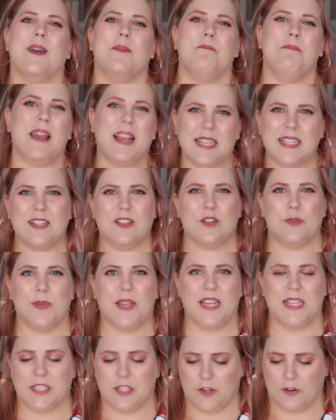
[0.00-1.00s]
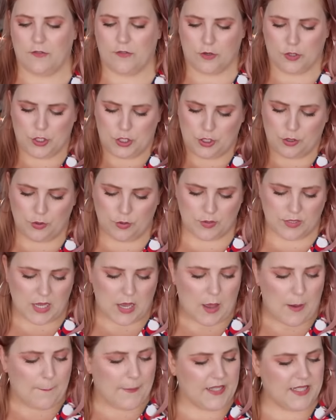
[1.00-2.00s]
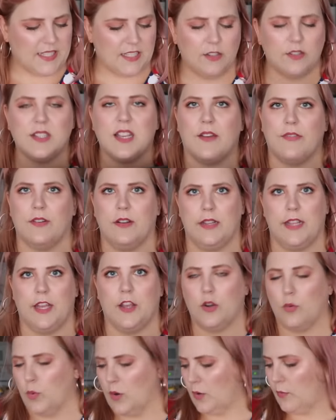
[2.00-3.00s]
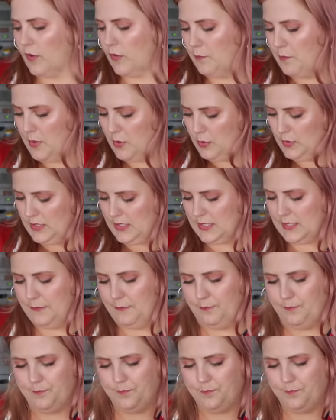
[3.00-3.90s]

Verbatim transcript: Makes it a little bit easier for shoes, but still definitely could work with boots.